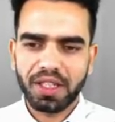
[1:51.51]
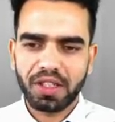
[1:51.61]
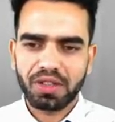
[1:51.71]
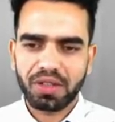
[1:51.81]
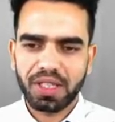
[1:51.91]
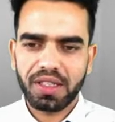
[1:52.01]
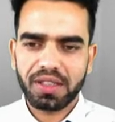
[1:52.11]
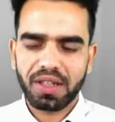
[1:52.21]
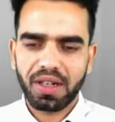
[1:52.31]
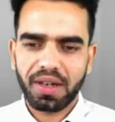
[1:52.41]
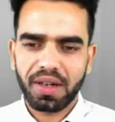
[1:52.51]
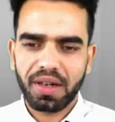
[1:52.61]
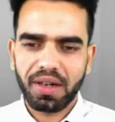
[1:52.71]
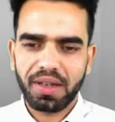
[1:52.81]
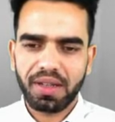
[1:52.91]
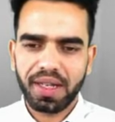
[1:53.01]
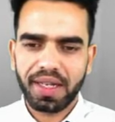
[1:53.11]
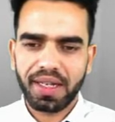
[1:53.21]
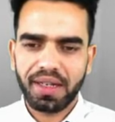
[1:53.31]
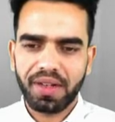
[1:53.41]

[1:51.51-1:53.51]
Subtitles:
So these are all the ill